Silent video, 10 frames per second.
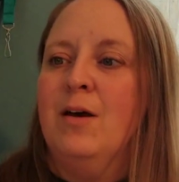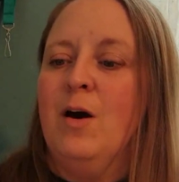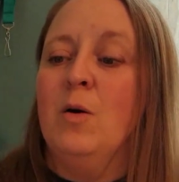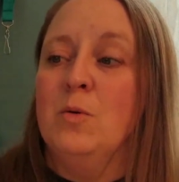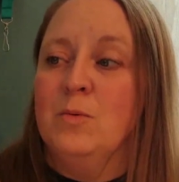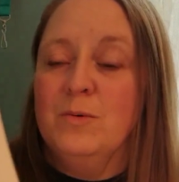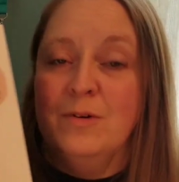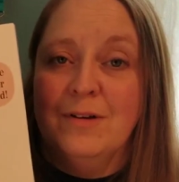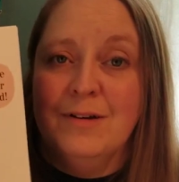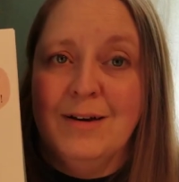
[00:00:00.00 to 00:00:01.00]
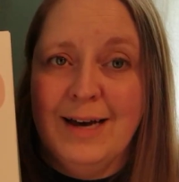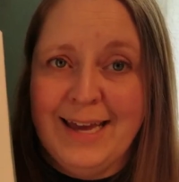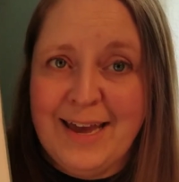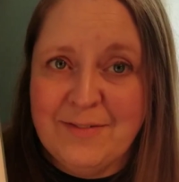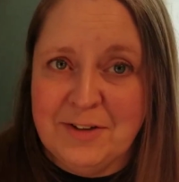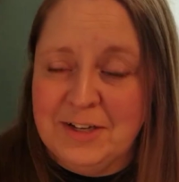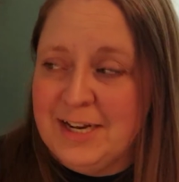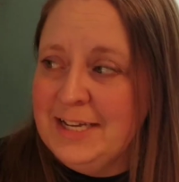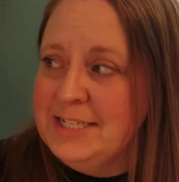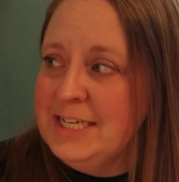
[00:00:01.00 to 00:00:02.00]
Oh, I have a good
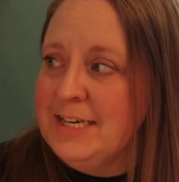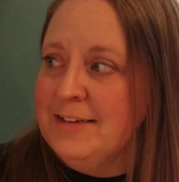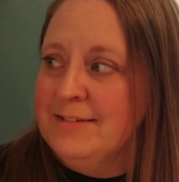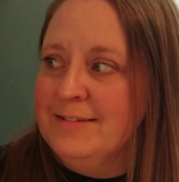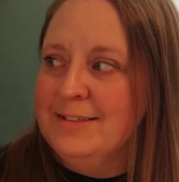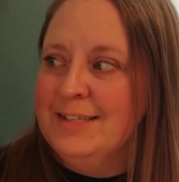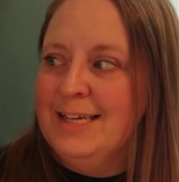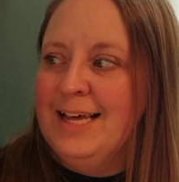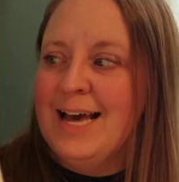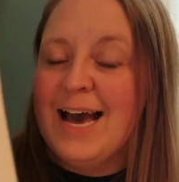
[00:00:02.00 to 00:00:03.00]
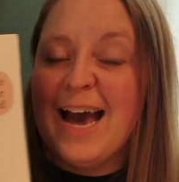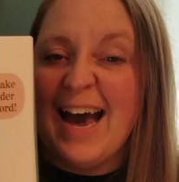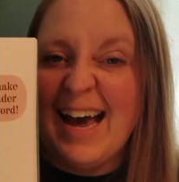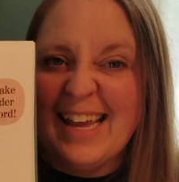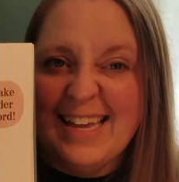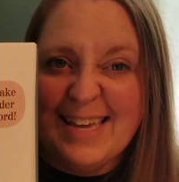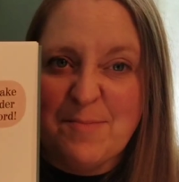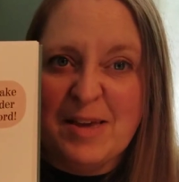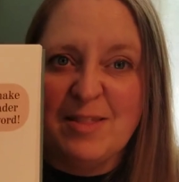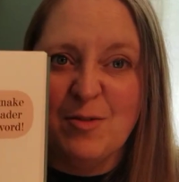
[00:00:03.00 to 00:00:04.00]
idea. I can
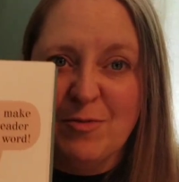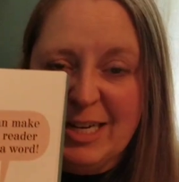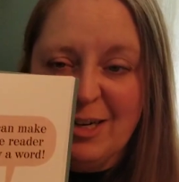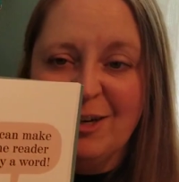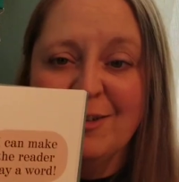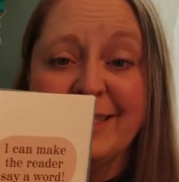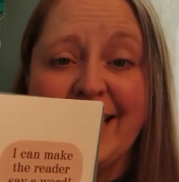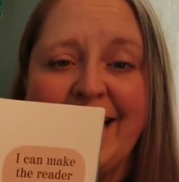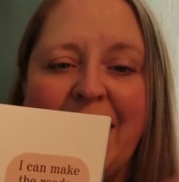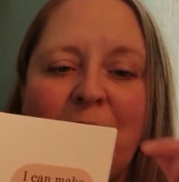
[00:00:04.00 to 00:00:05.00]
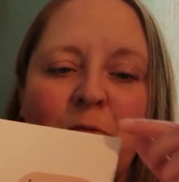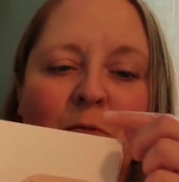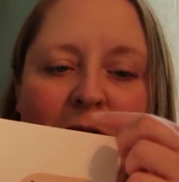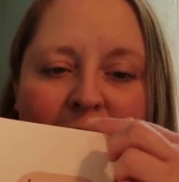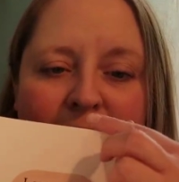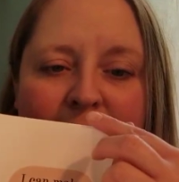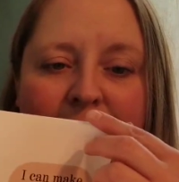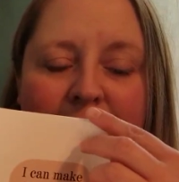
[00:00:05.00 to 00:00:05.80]
make the reader say a word.